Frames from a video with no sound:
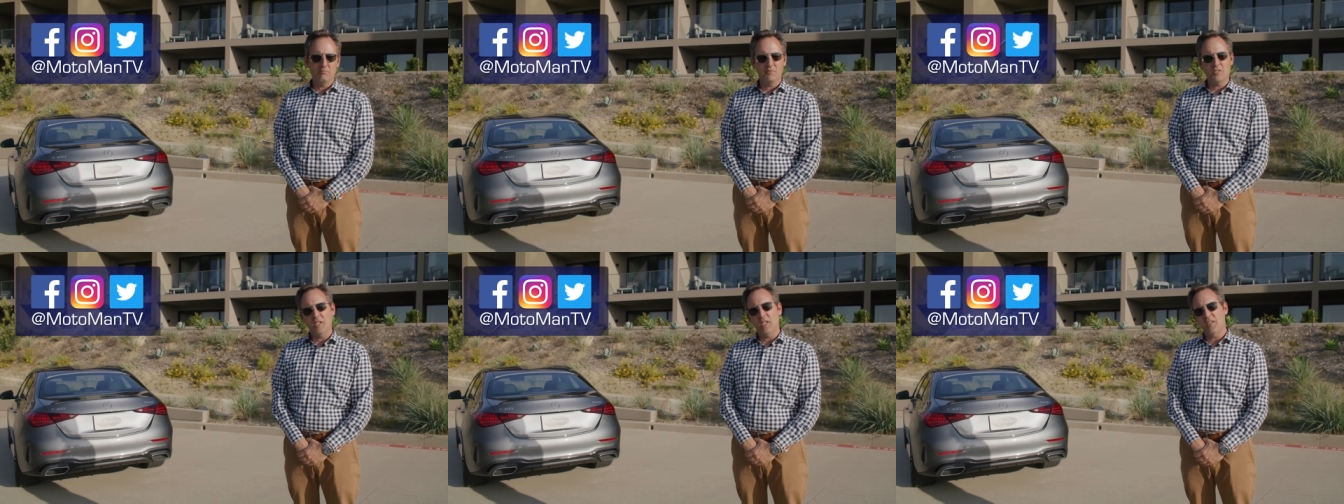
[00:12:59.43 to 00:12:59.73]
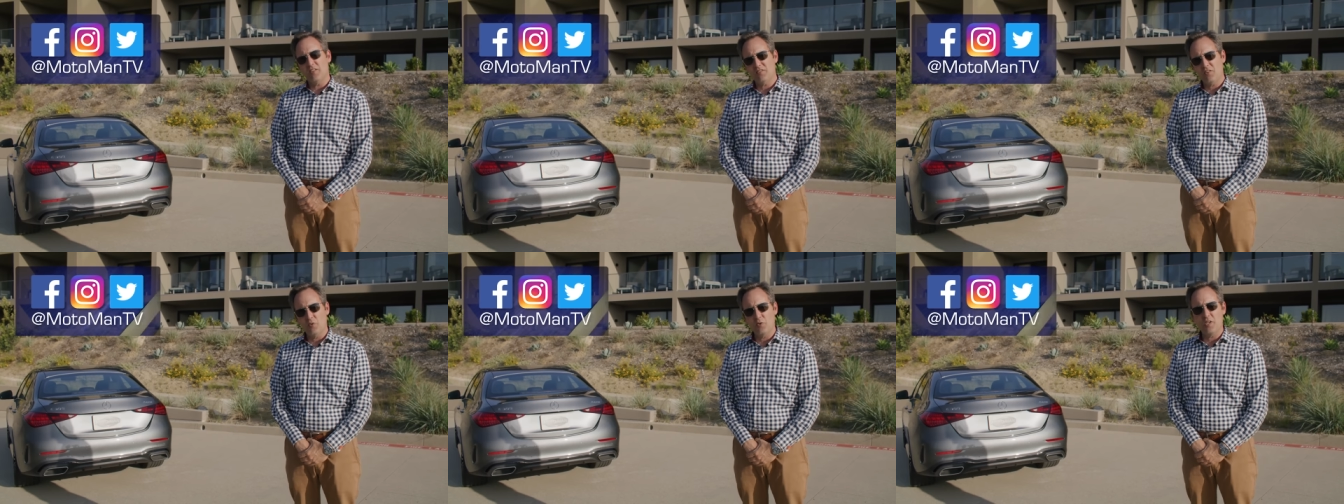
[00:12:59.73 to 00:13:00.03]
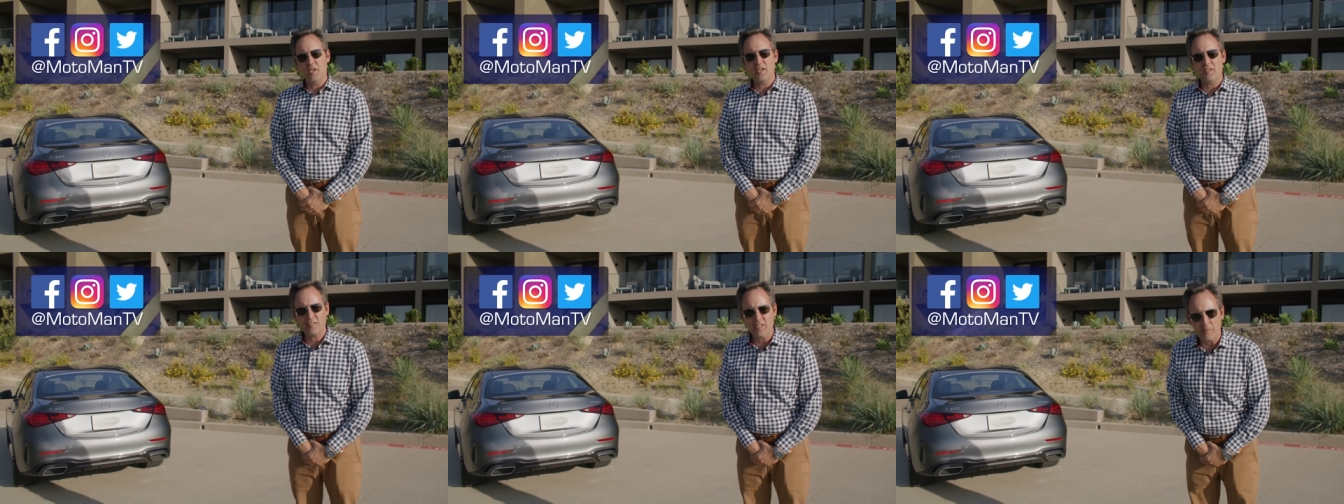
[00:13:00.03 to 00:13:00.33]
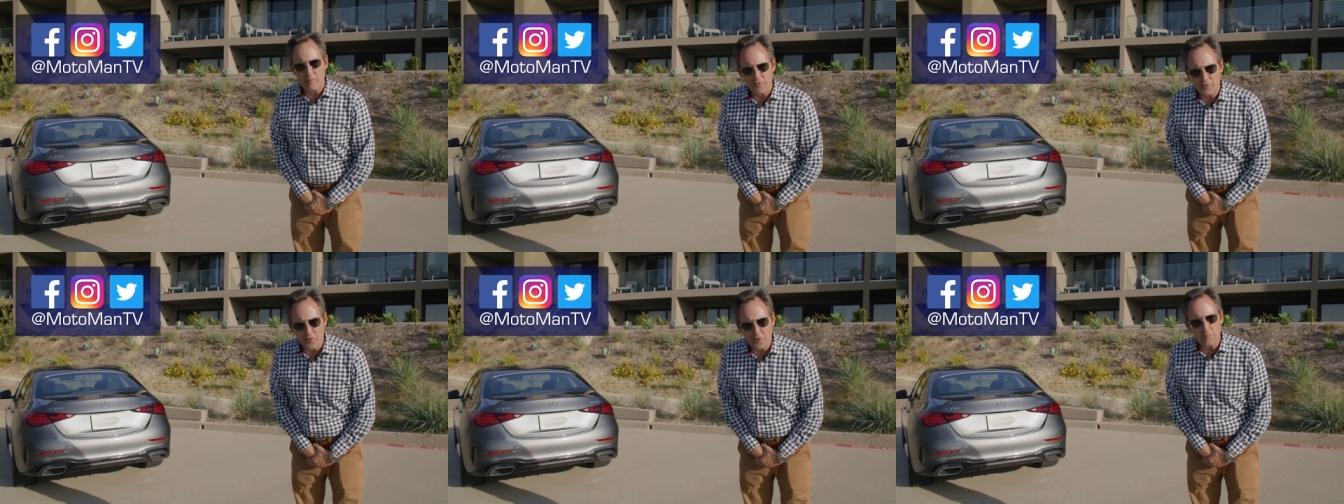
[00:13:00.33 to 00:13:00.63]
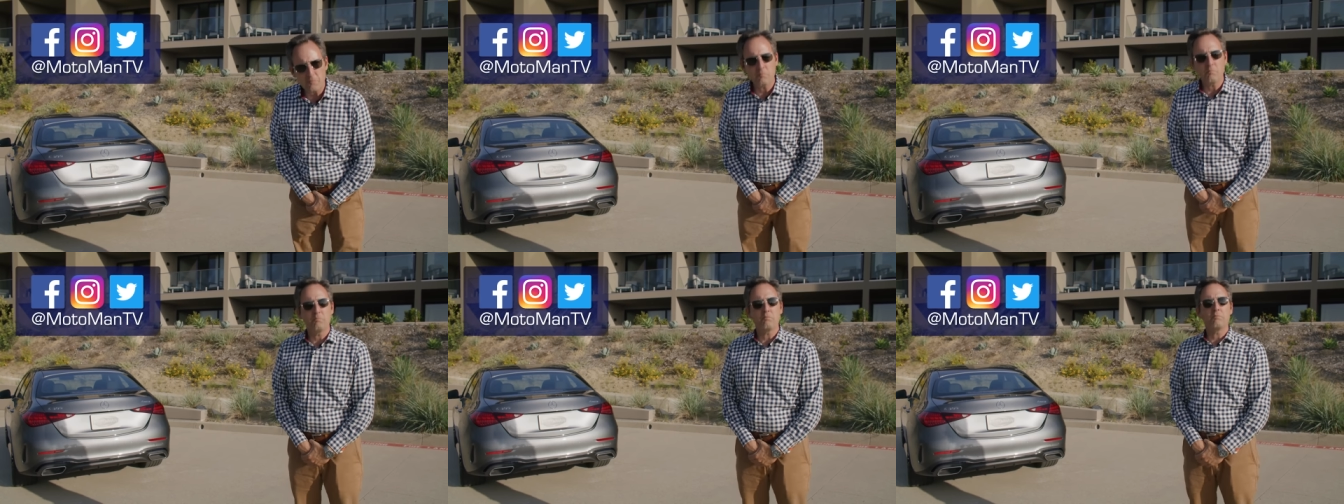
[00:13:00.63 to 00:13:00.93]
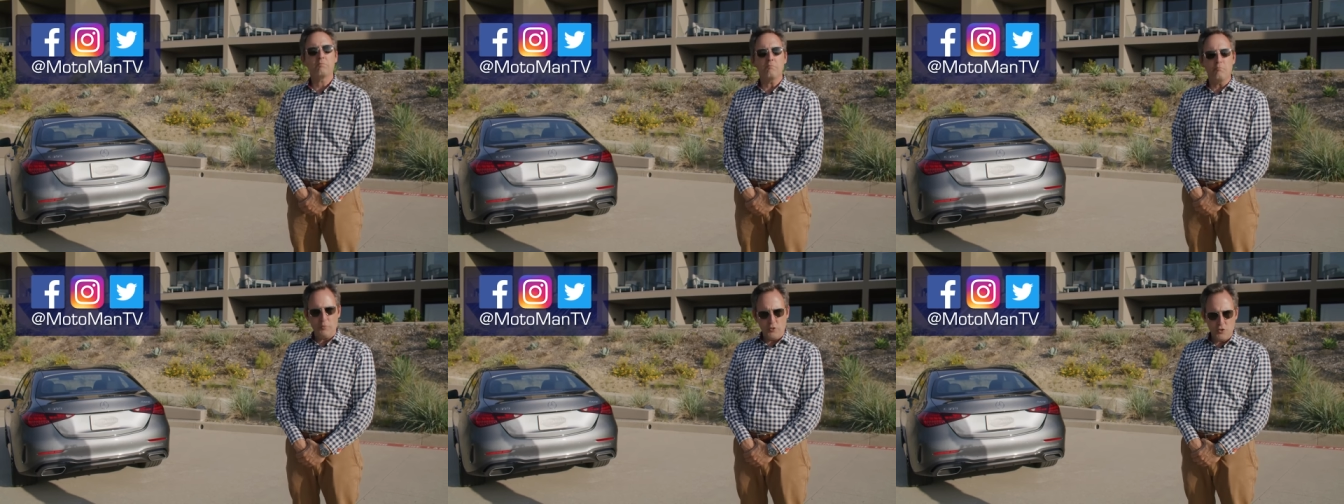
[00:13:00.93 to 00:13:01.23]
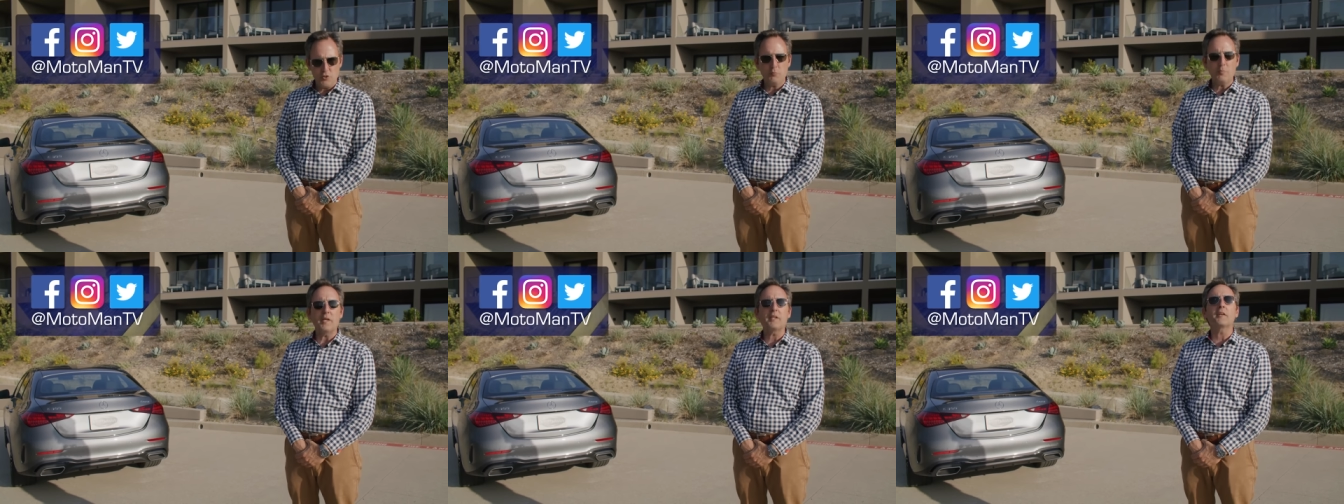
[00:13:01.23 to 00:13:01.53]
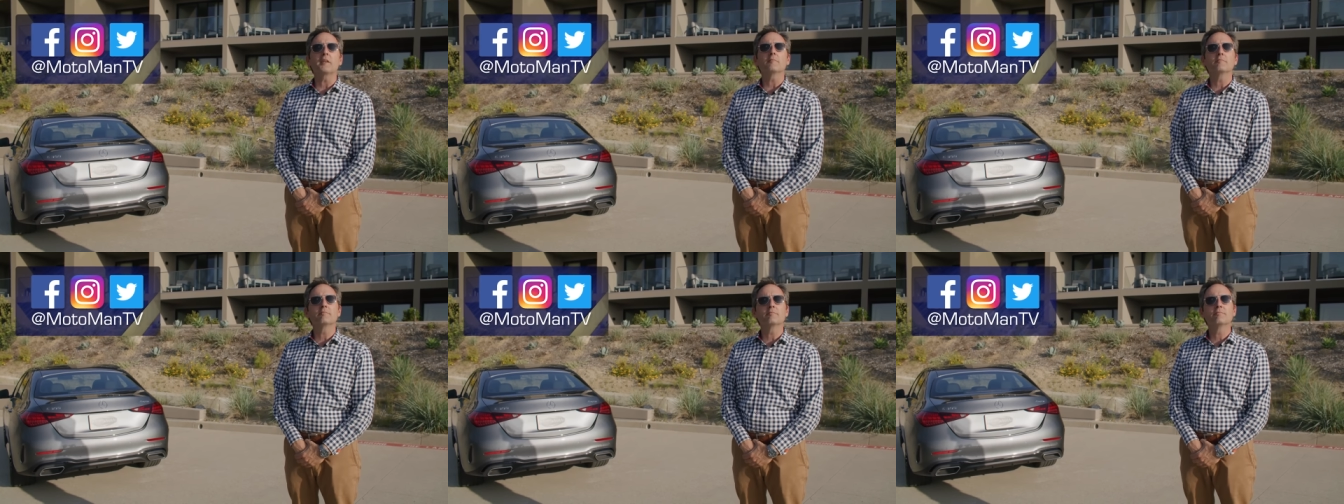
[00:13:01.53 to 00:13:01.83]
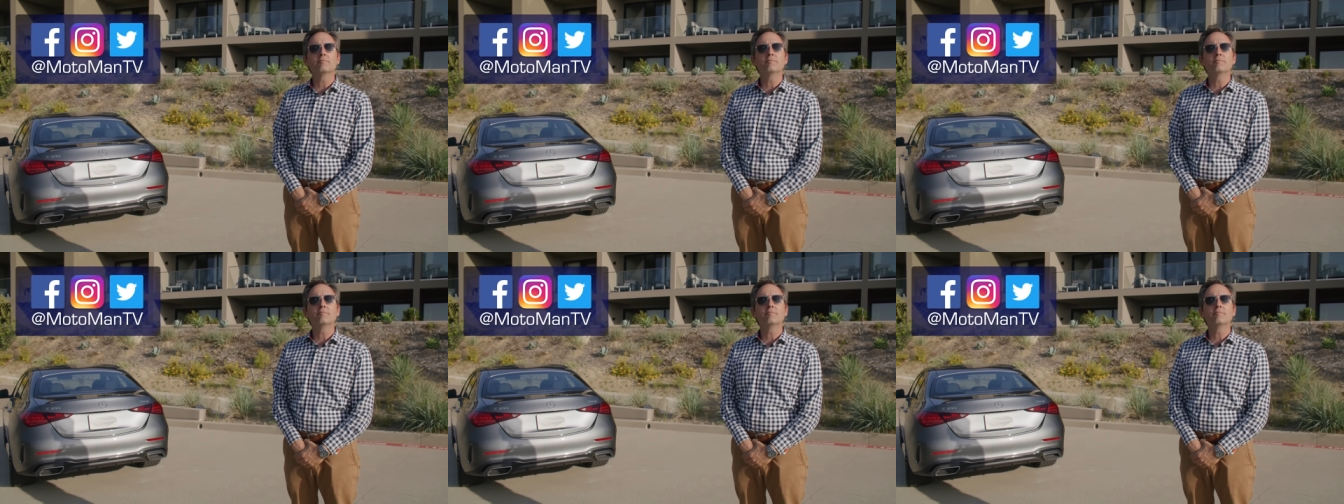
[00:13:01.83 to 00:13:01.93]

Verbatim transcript: Until I see you in the next episode, bis später.